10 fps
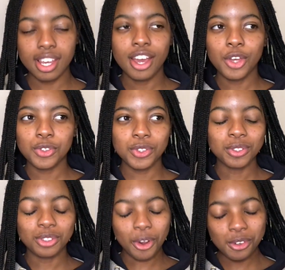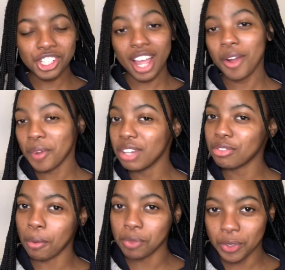So don't shy away
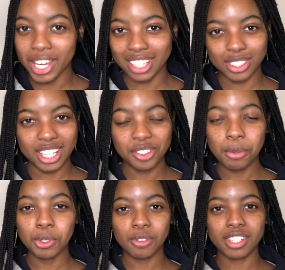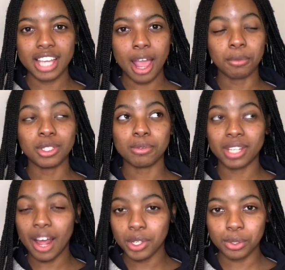from UCAS, because I know most of the time, because when
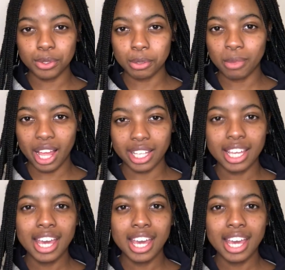I was also applying,